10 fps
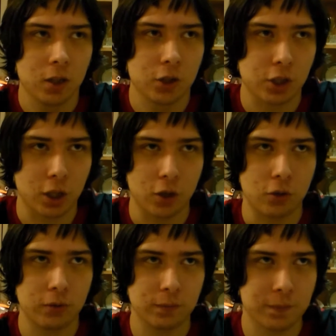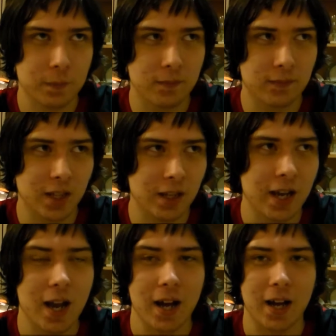So
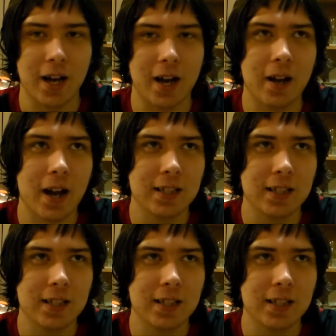yeah, I